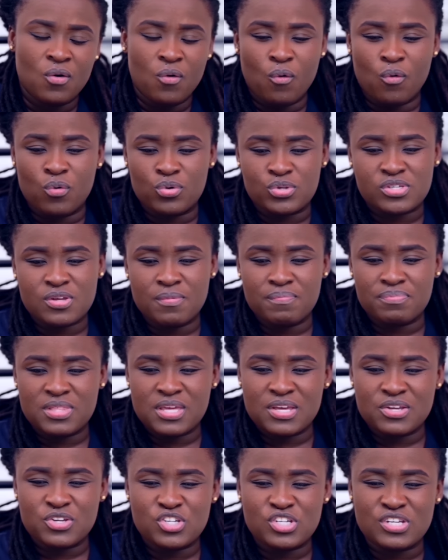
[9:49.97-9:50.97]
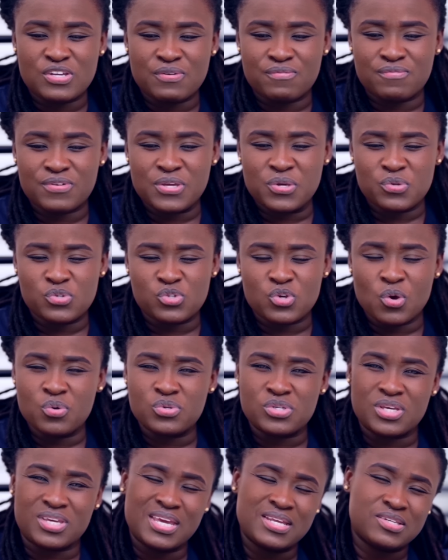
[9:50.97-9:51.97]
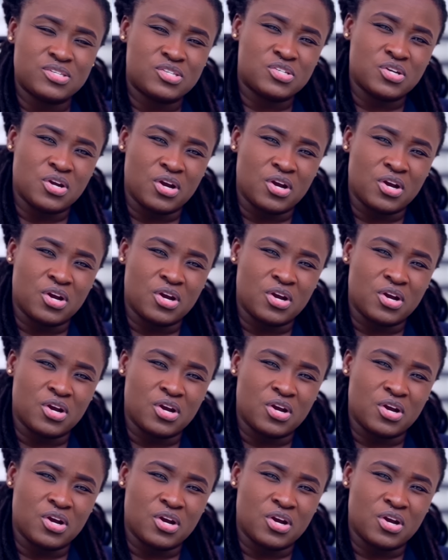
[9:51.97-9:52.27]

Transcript: or something she feels goes against